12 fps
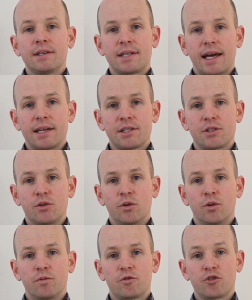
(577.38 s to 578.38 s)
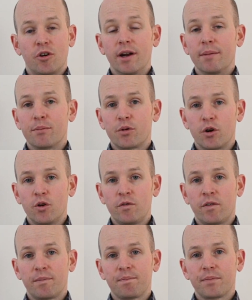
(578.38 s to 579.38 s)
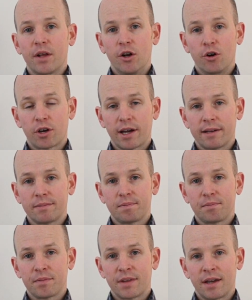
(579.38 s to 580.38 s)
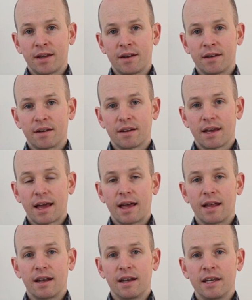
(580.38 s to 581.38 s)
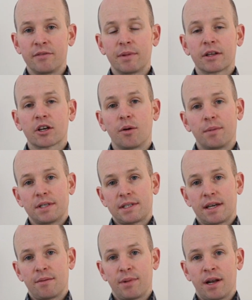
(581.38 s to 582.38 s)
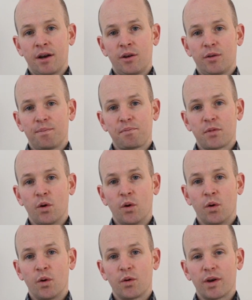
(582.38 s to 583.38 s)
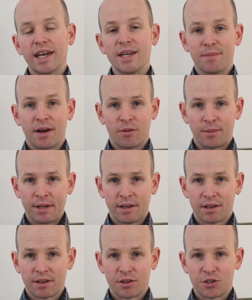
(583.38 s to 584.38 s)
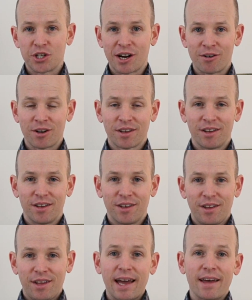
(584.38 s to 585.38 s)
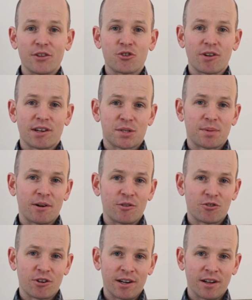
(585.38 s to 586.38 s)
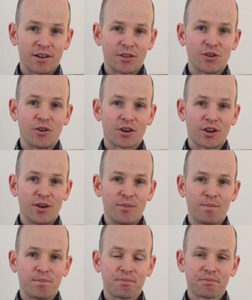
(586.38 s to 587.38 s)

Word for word: test or try and improve, look at, then leave them in the comments down below or email me, jared at thetransparenttrader.com.